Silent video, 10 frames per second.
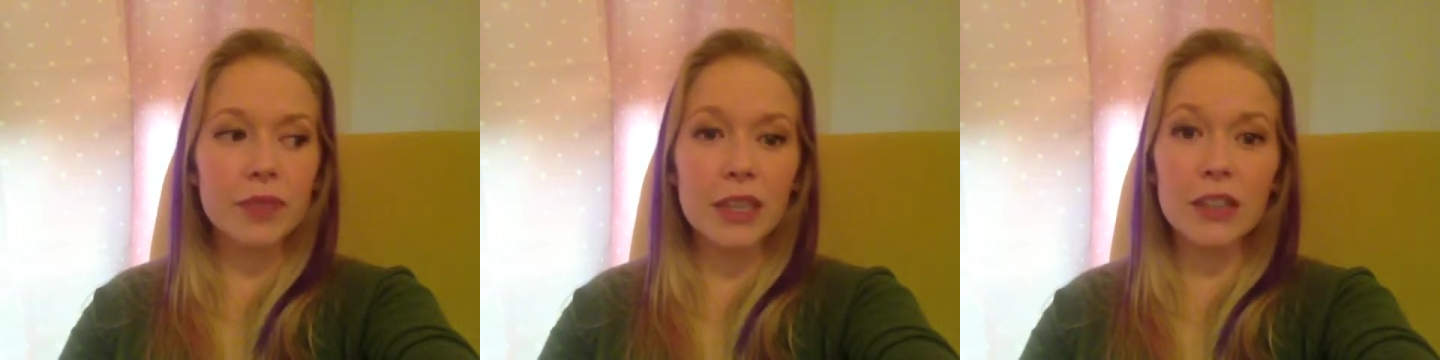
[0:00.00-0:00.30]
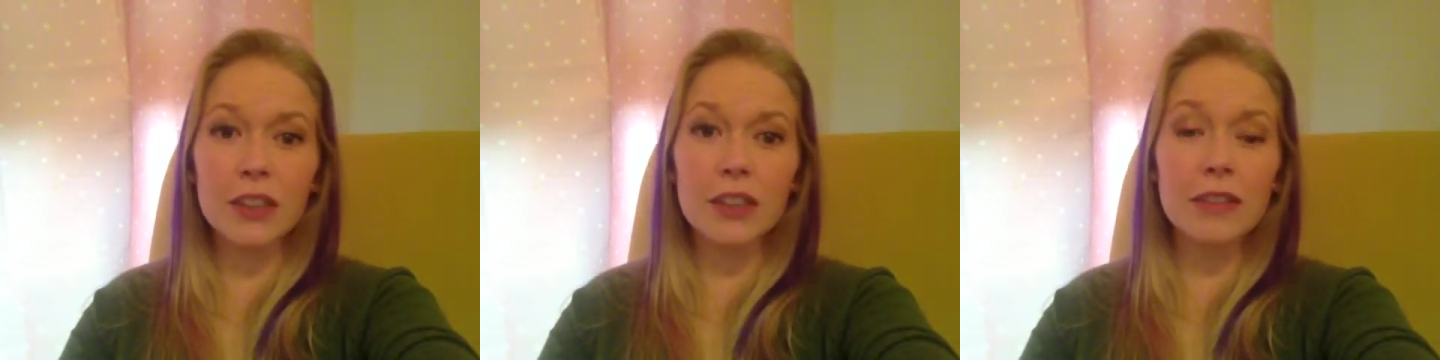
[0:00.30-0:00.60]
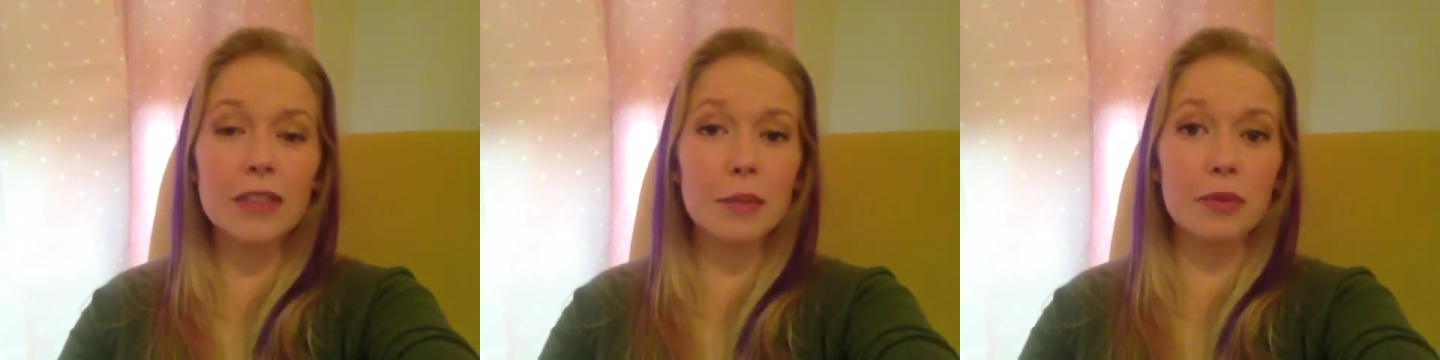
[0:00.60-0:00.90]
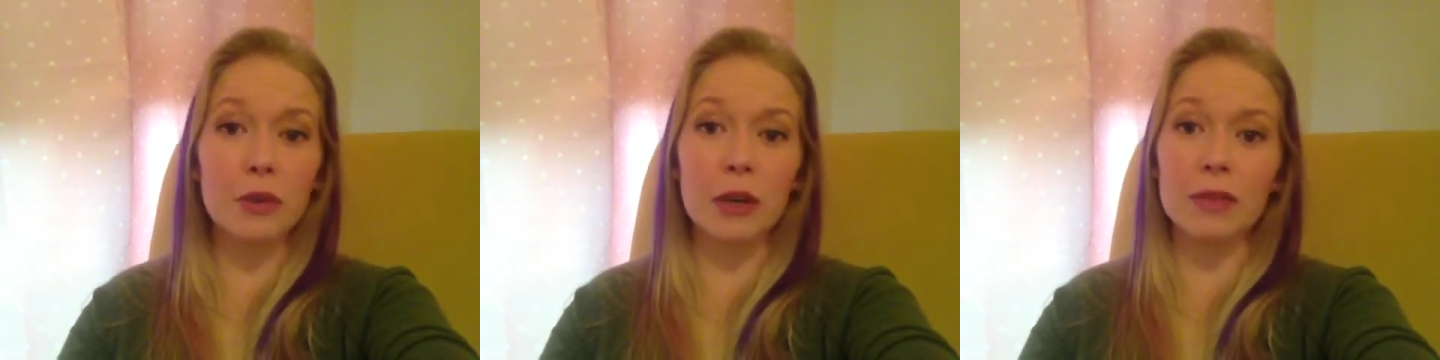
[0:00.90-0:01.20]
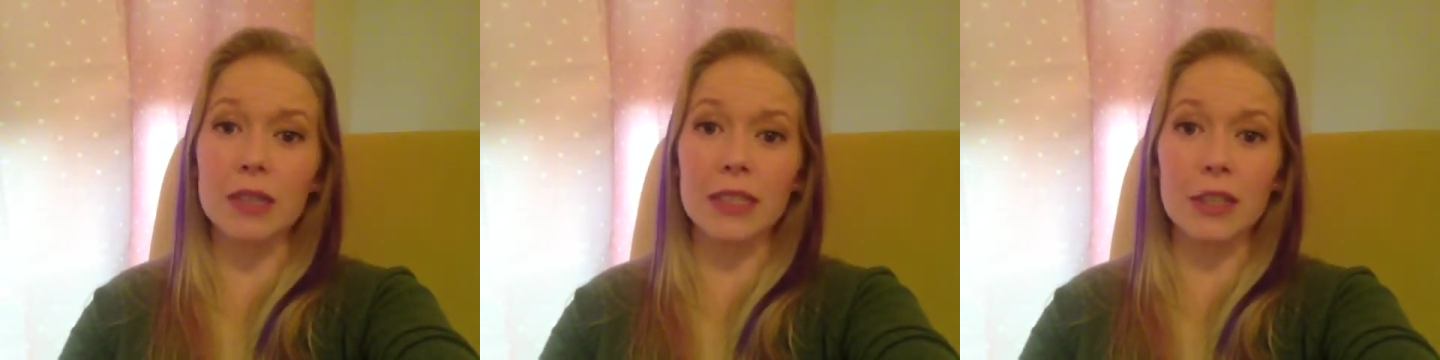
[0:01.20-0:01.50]
You know, and I've said before, I
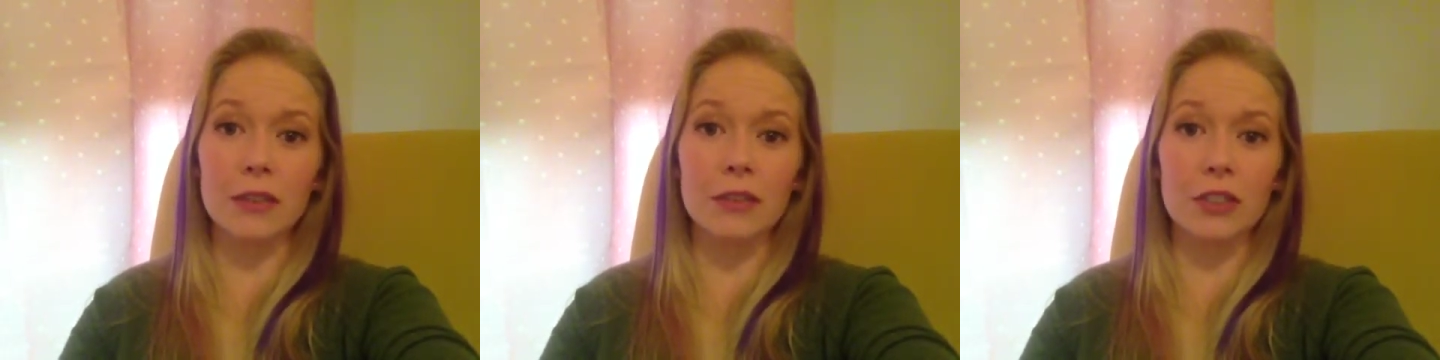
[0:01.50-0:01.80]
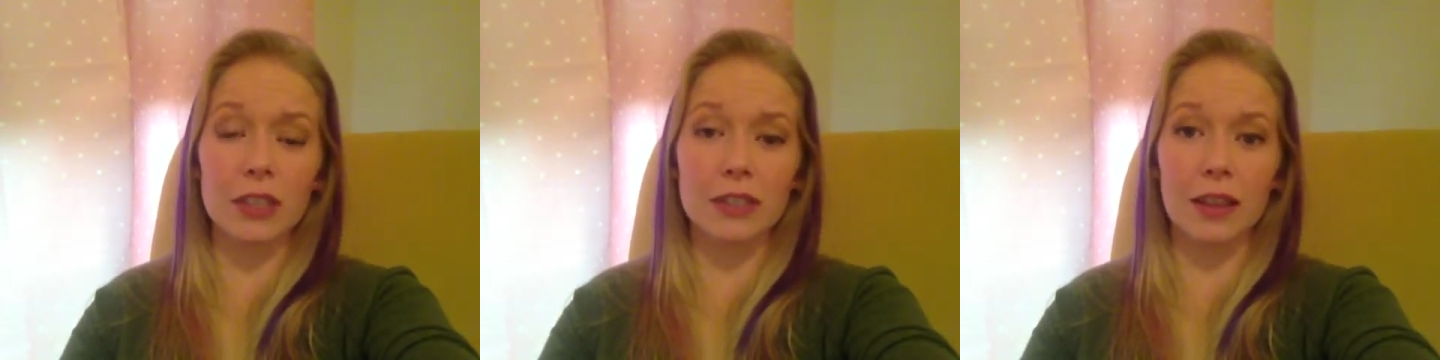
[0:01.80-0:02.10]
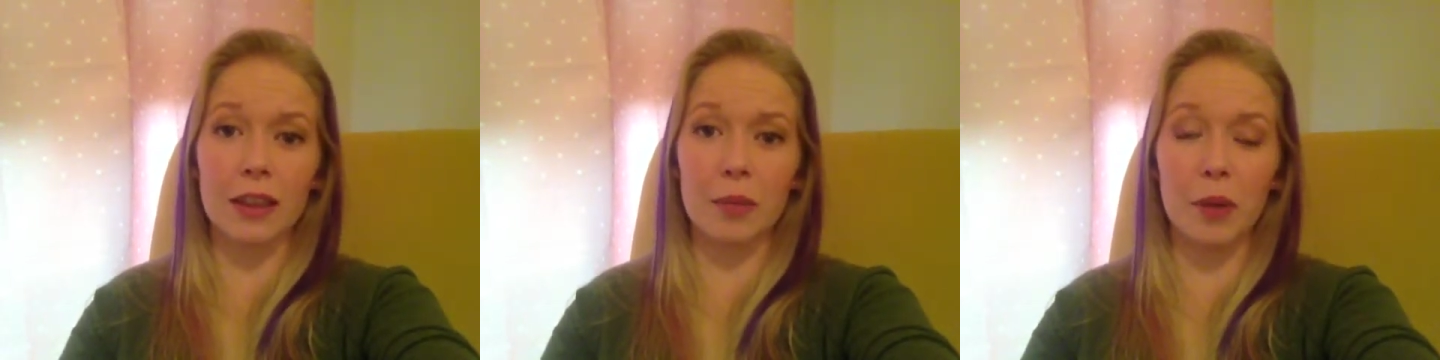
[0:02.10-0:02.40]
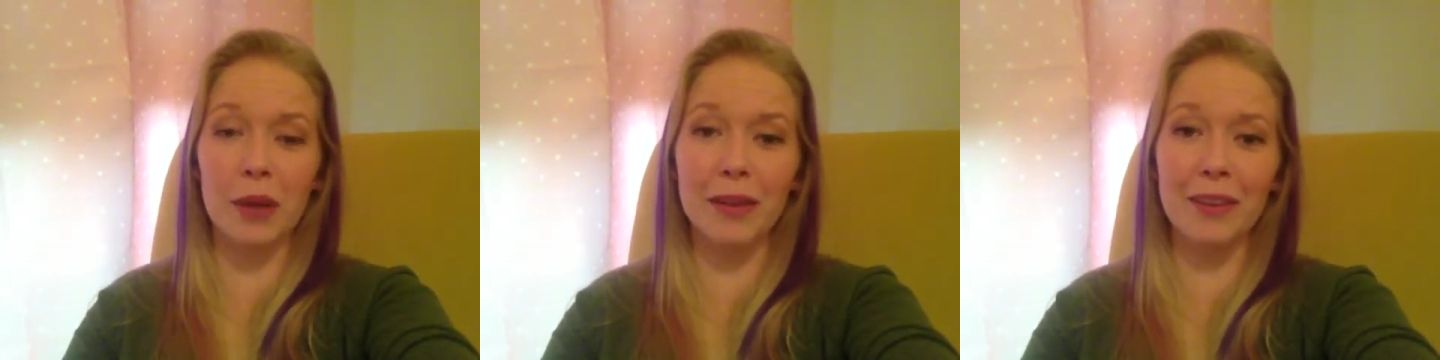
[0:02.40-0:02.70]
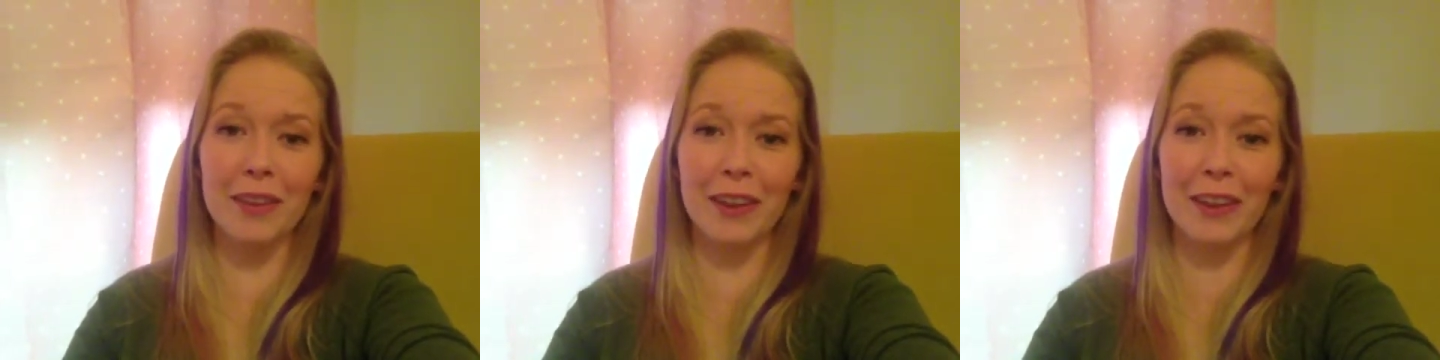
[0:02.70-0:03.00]
really don't trust a lot of the people.
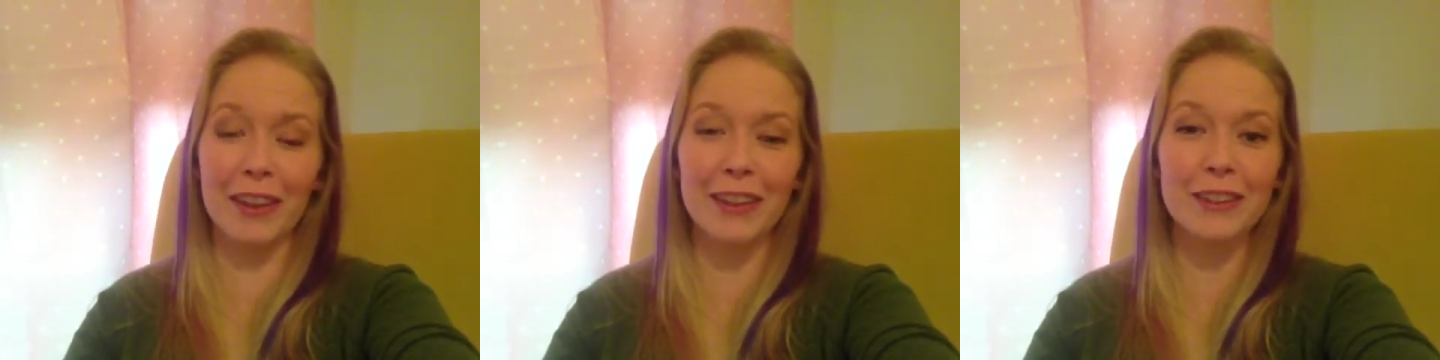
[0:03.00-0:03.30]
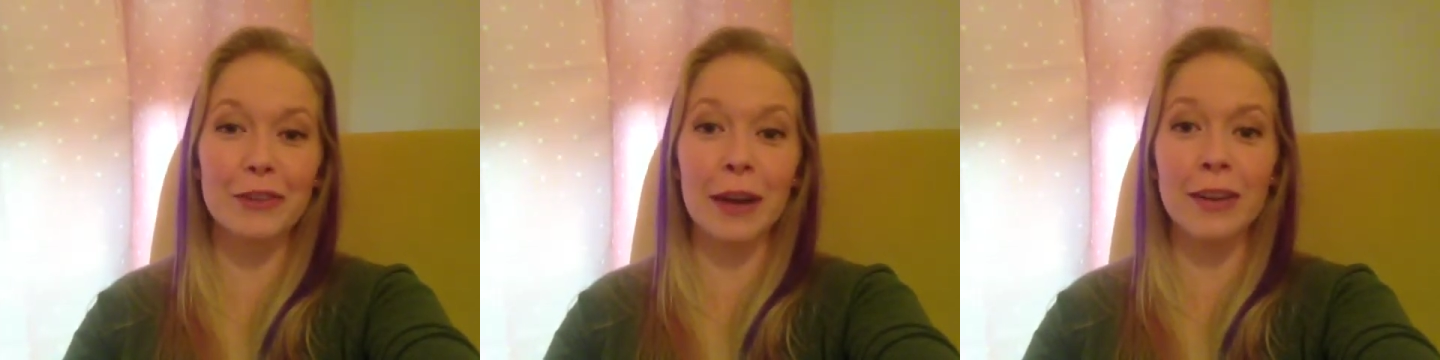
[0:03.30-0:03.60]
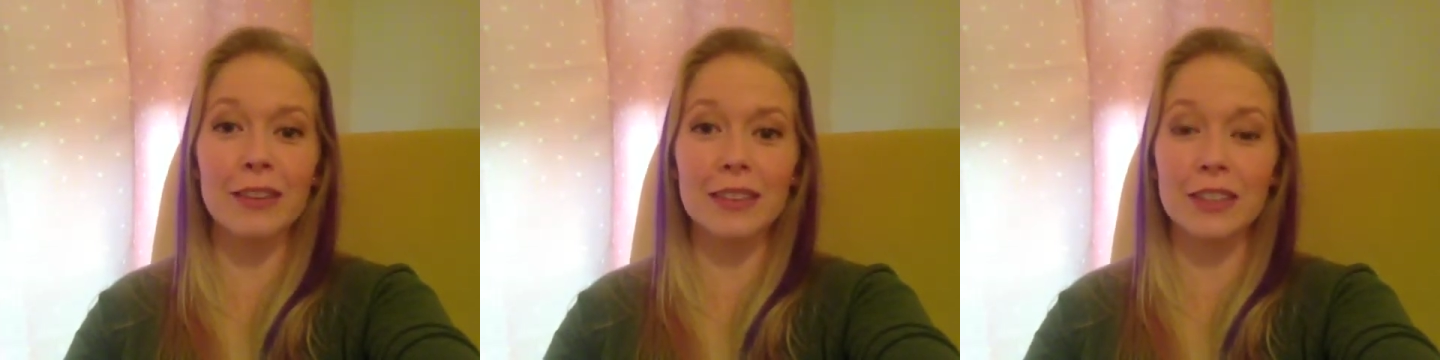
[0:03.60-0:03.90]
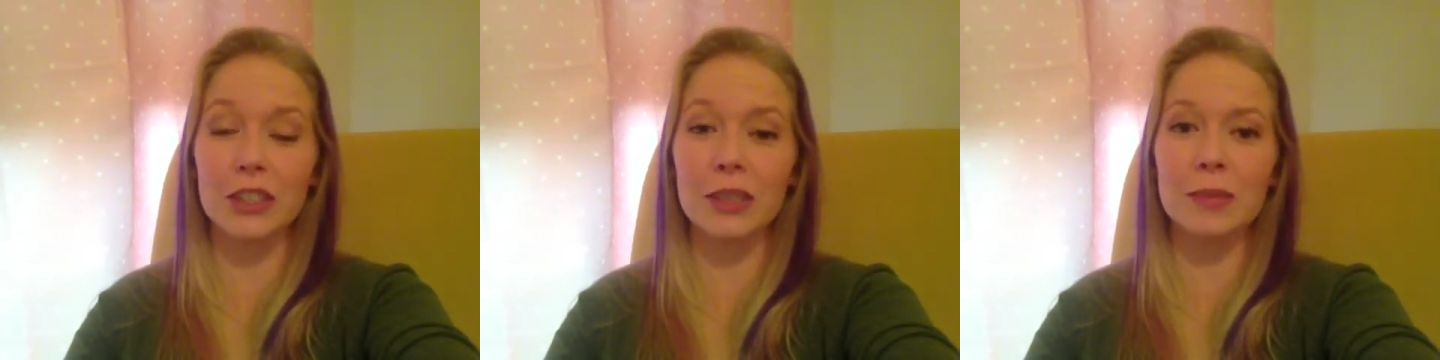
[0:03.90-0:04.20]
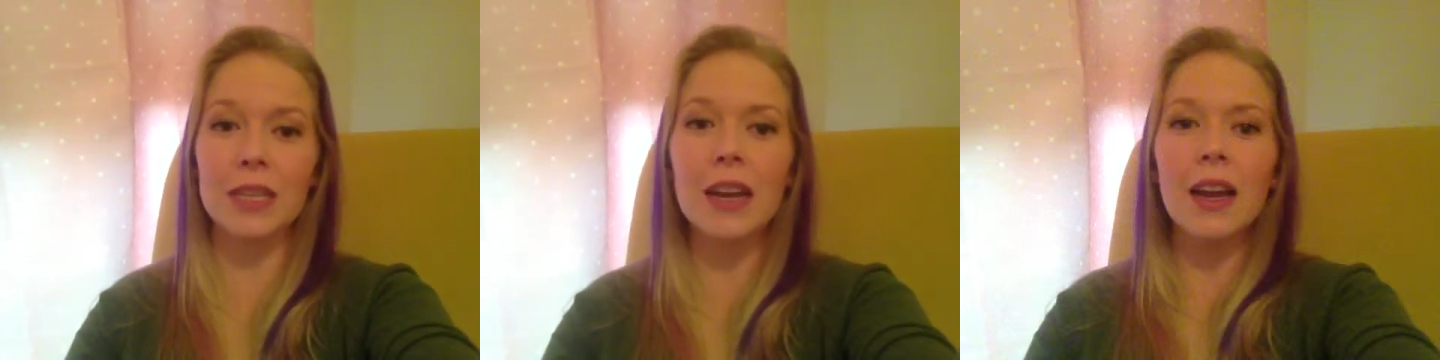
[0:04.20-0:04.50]
A lot of the trainers and gyms.